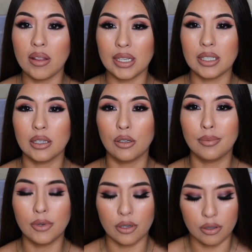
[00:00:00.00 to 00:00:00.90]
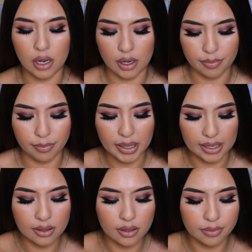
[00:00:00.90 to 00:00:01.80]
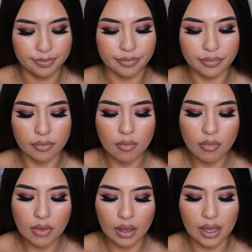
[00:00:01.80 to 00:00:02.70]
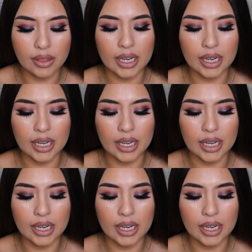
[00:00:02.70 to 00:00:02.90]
that's a little more pink, and